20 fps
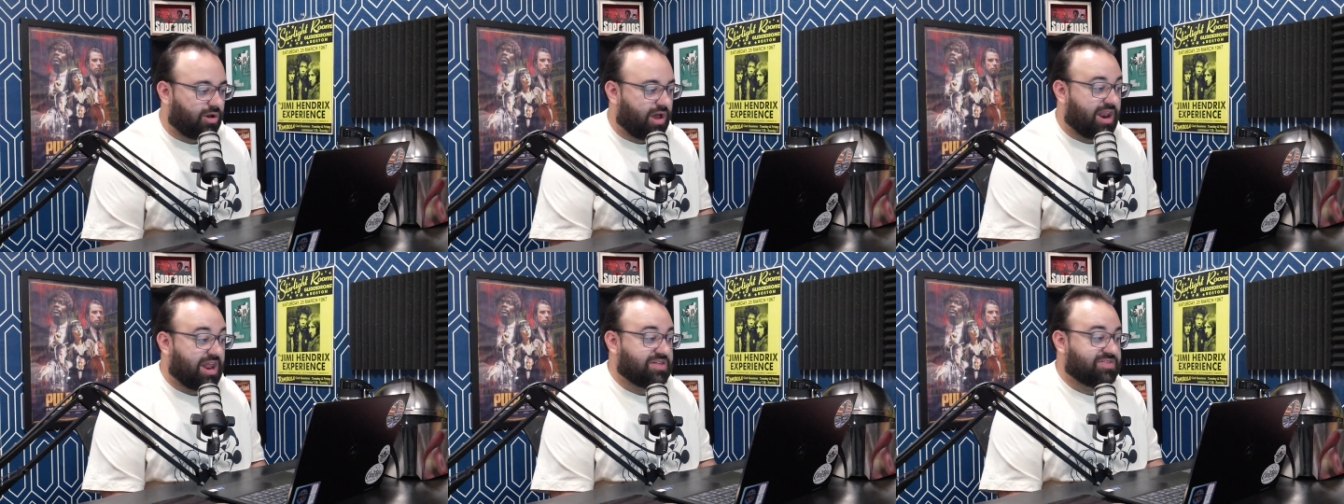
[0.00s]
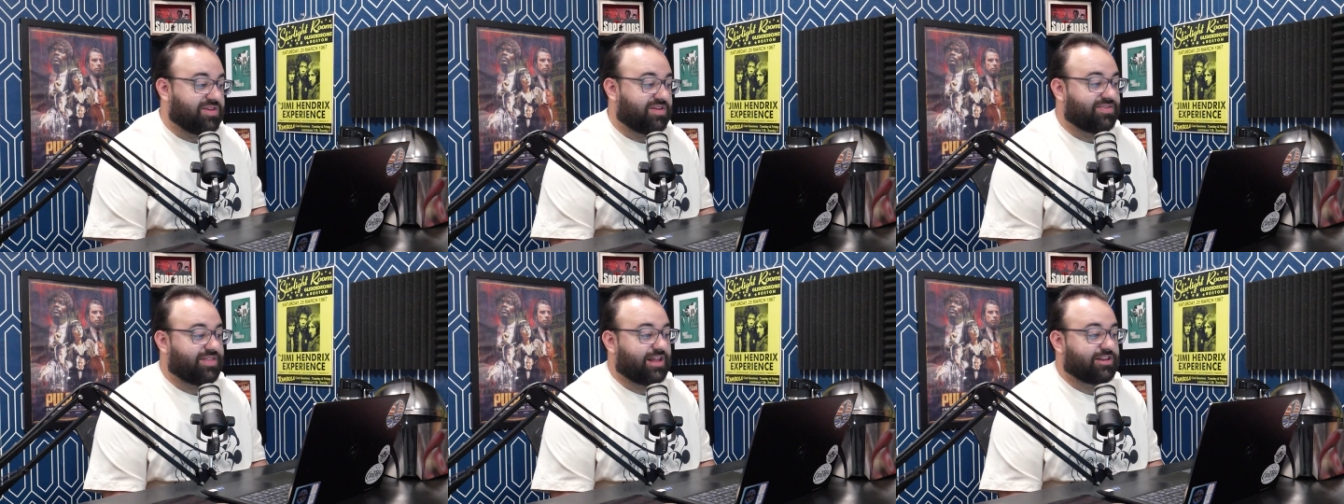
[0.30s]
And I
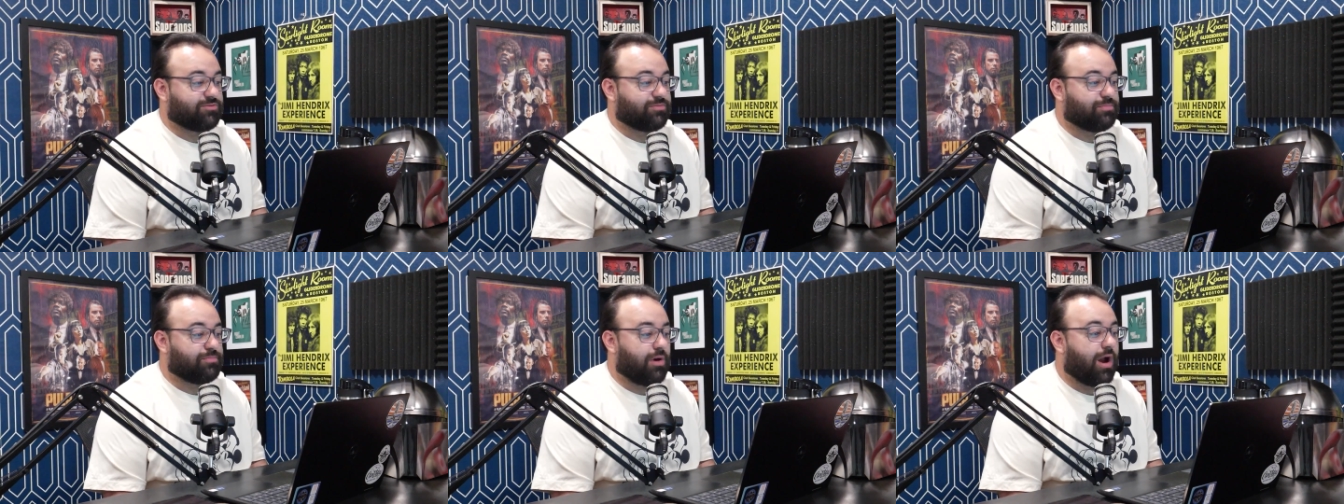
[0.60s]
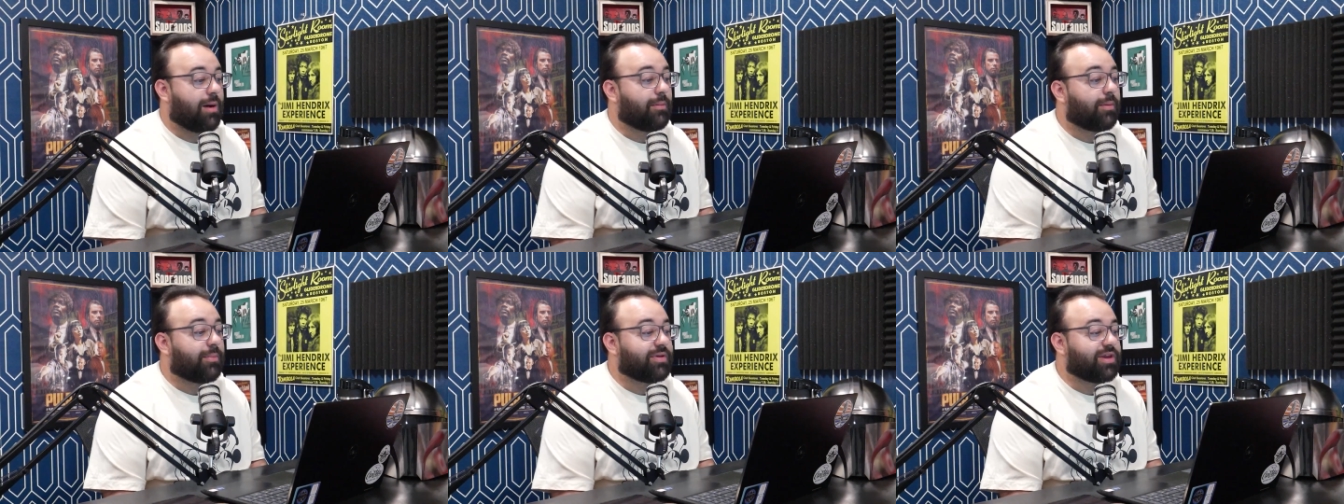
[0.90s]
think that's
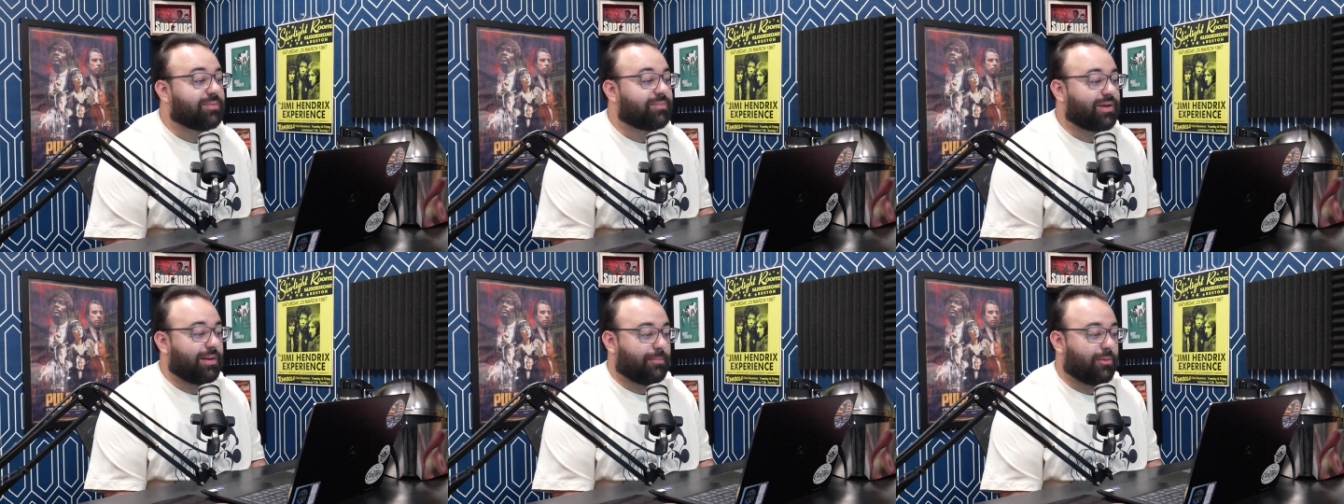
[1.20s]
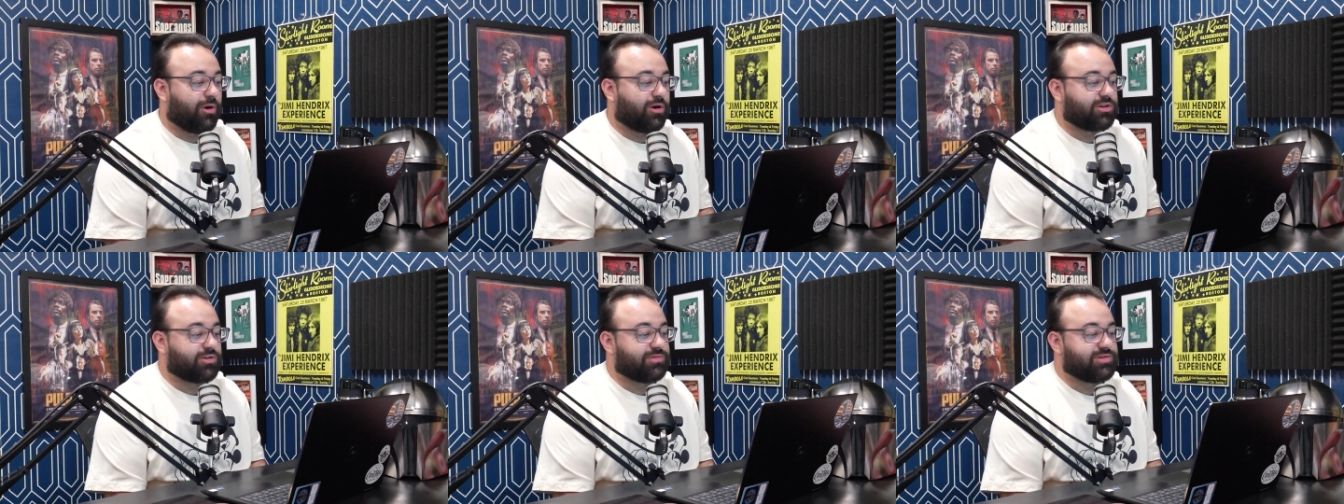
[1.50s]
probably a big
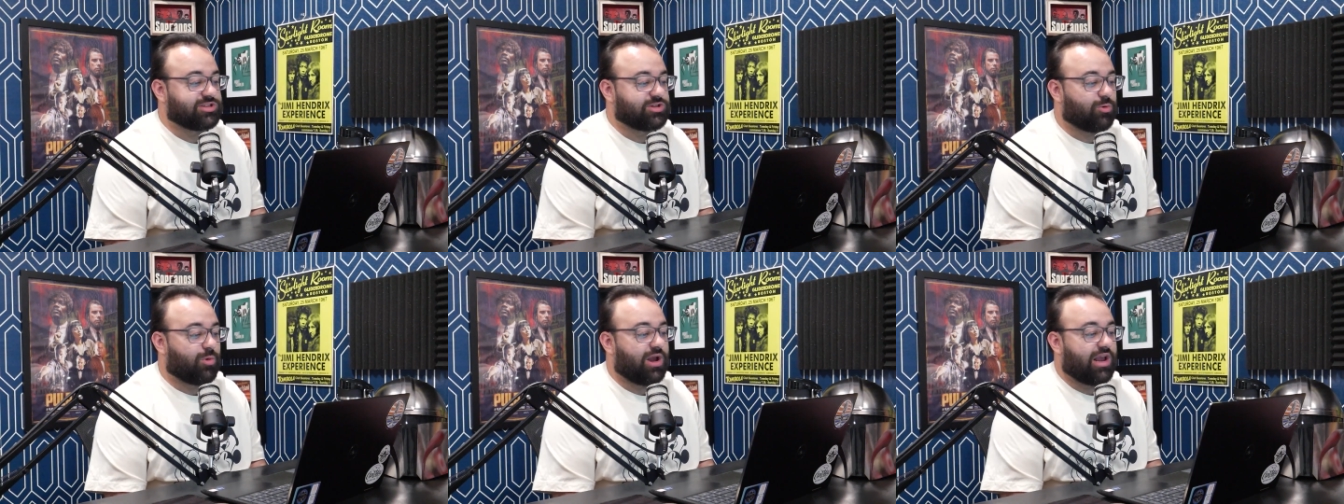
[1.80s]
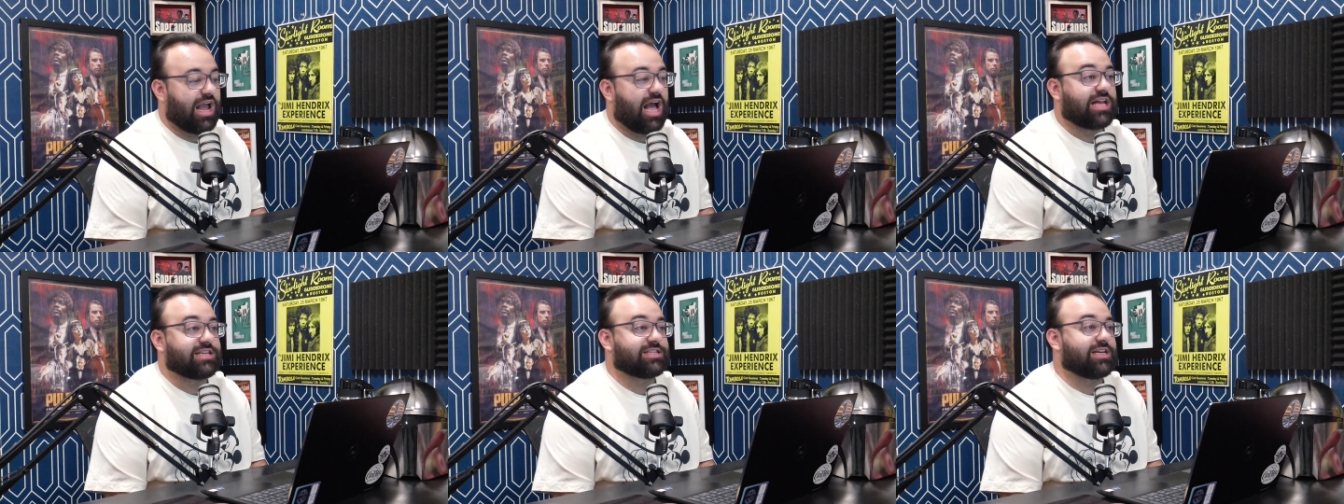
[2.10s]
part of the reason why
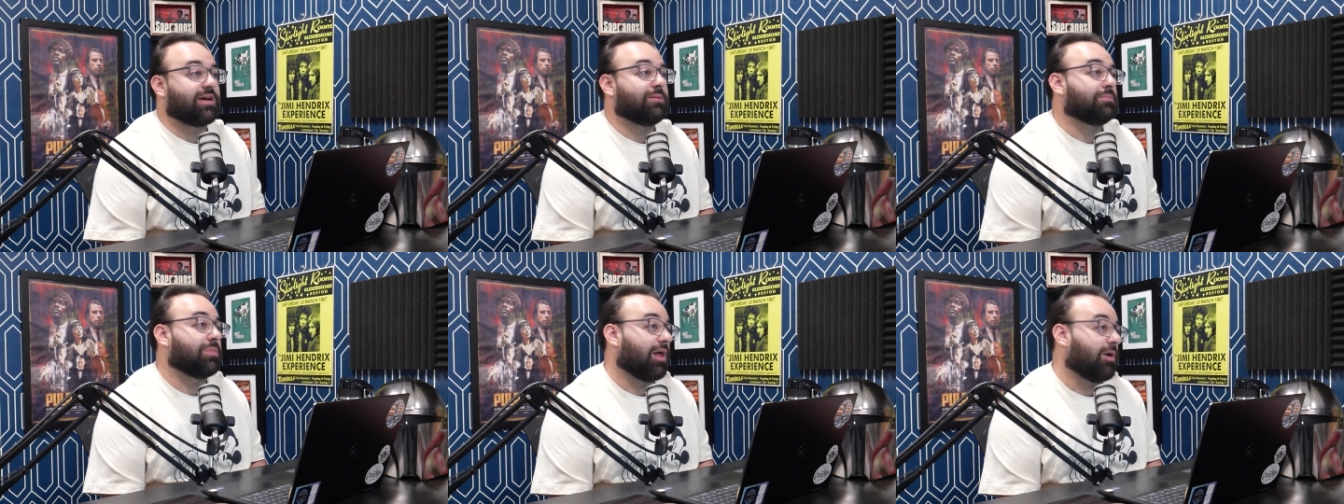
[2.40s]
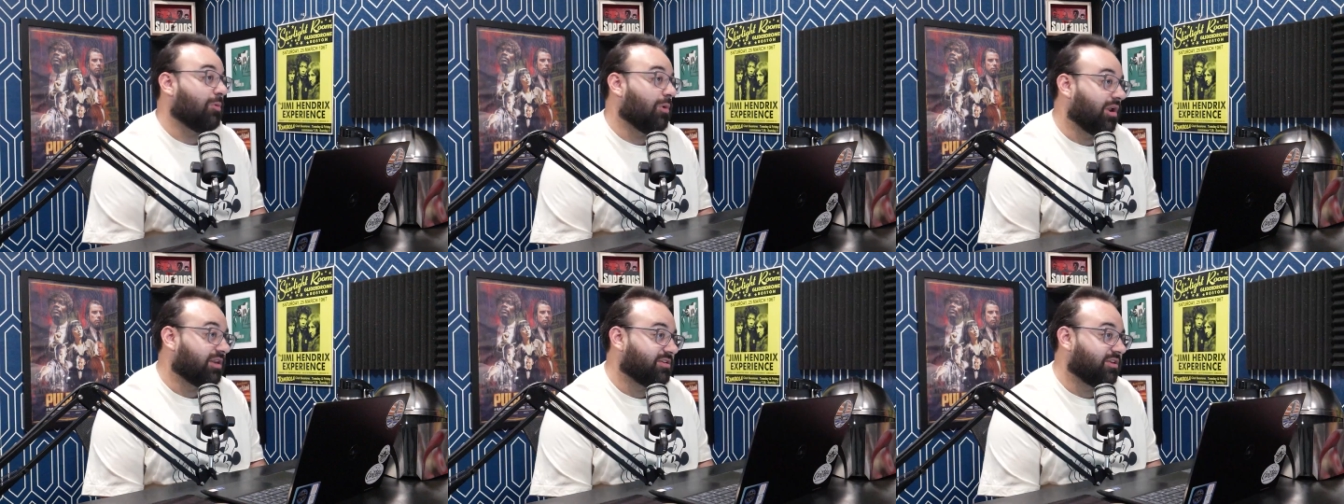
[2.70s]
Gosling and Blunt
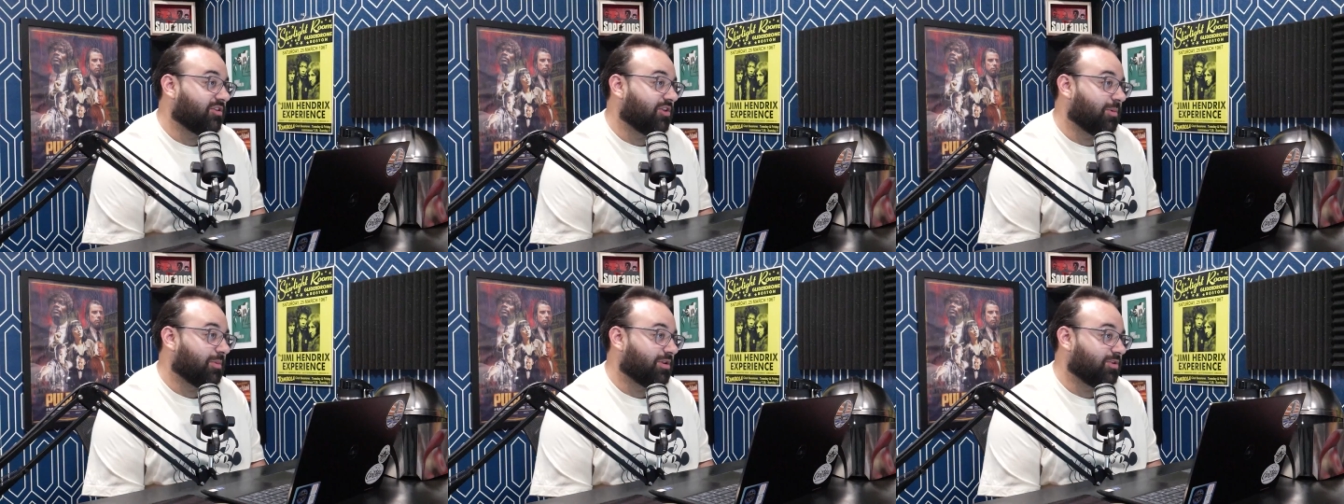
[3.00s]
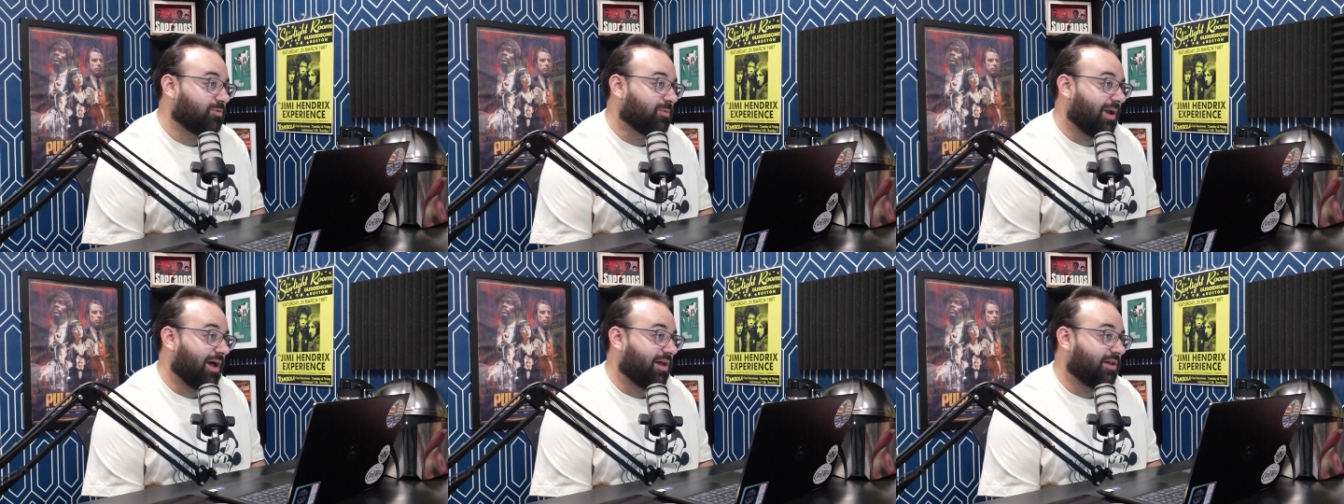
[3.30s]
wanted to do it
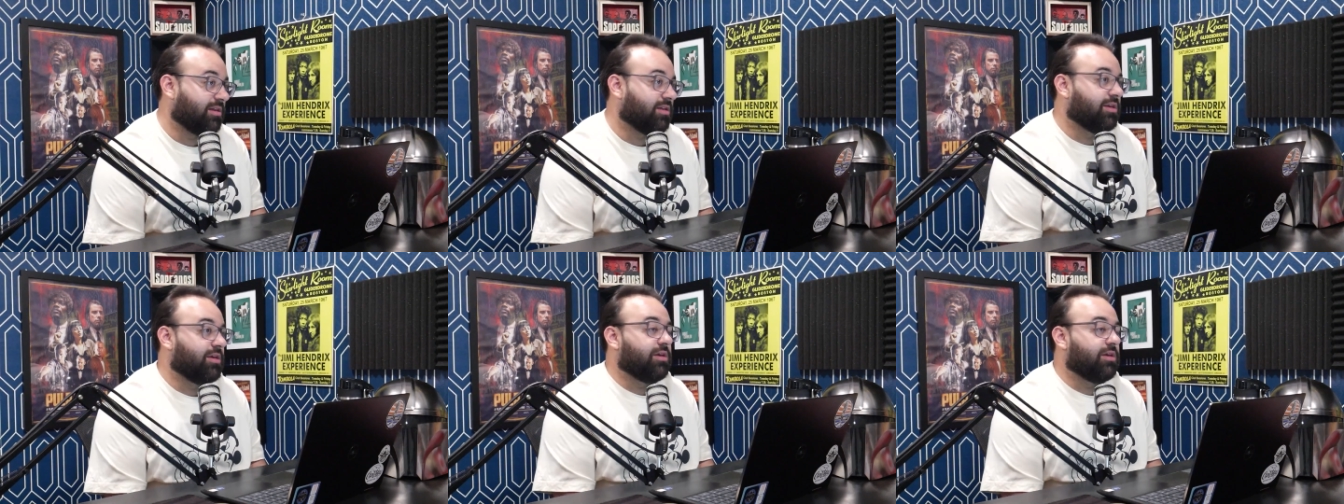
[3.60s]
as well.